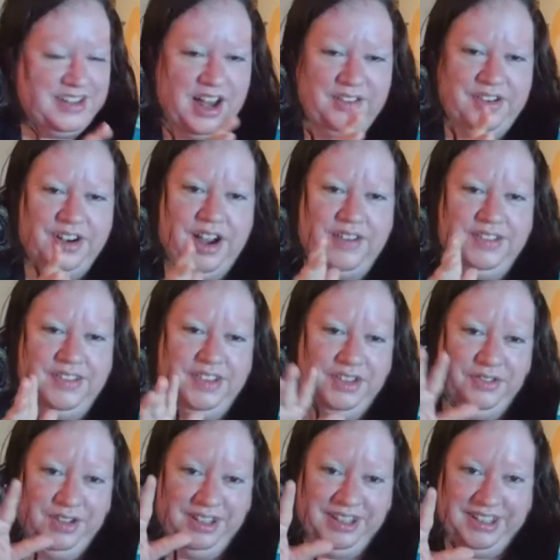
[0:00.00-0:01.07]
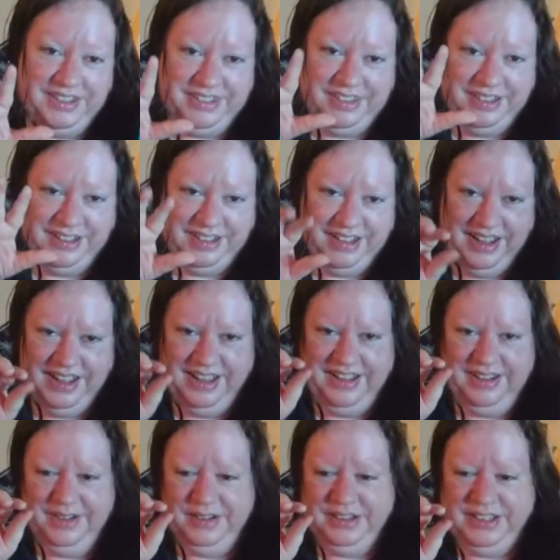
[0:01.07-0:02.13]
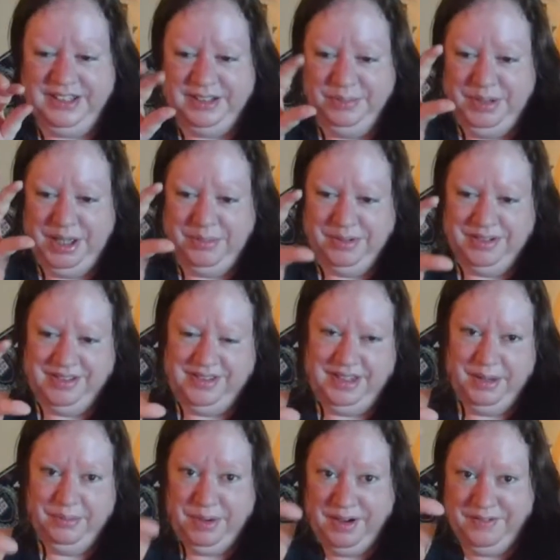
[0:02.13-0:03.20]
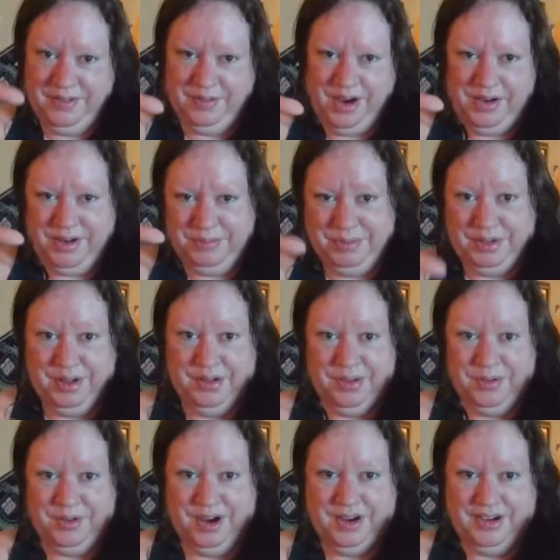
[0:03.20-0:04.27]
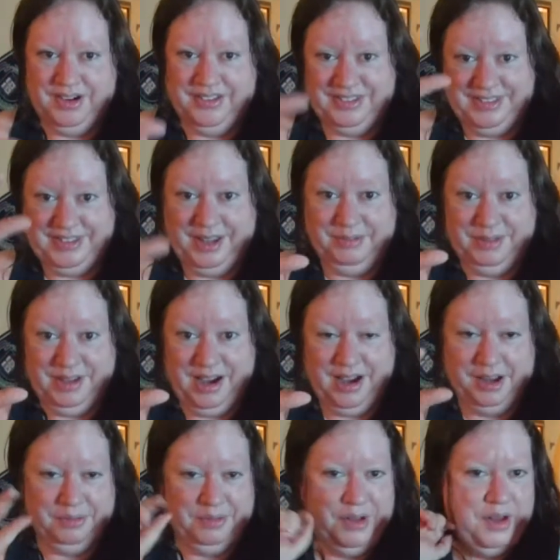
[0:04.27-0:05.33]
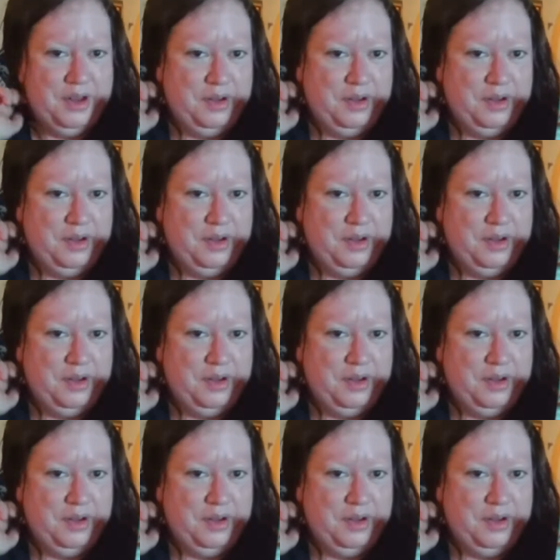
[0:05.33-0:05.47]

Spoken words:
not very often that you really get to be able to see above the water and below the water at the same time